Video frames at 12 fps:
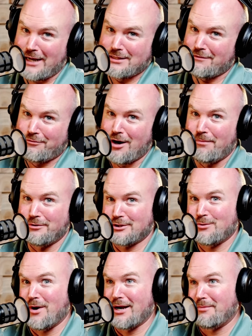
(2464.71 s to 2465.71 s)
guys have
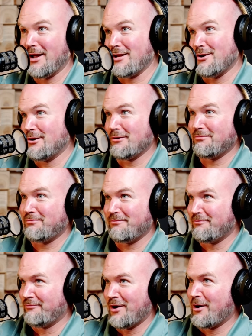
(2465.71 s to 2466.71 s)
accomplished quite a bit. You're
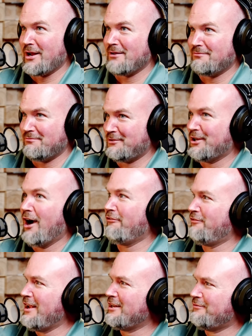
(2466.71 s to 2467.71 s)
very
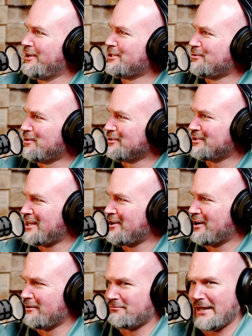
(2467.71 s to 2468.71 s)
tough individuals and
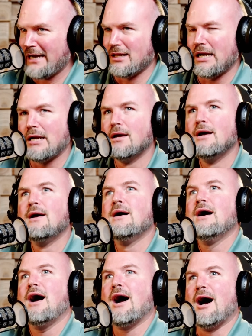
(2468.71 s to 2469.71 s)
you're deadly.
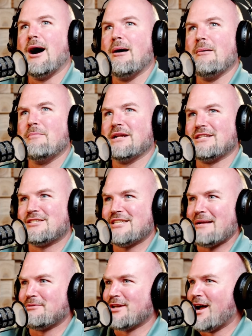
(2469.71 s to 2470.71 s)
But at the
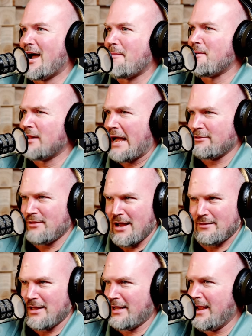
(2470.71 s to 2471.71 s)
same time, I mean, like
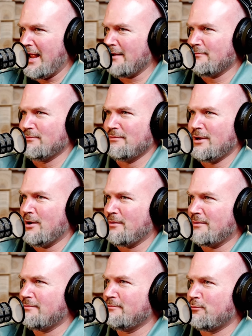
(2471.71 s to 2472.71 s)
they can't,
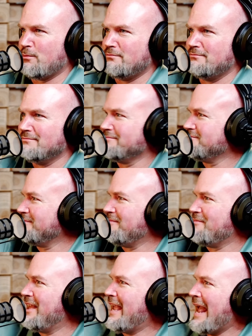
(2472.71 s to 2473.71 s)

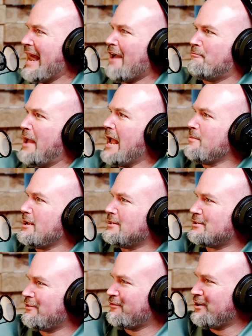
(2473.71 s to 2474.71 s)
they can't have
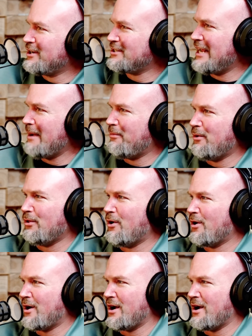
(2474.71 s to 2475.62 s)
babies, or for example, or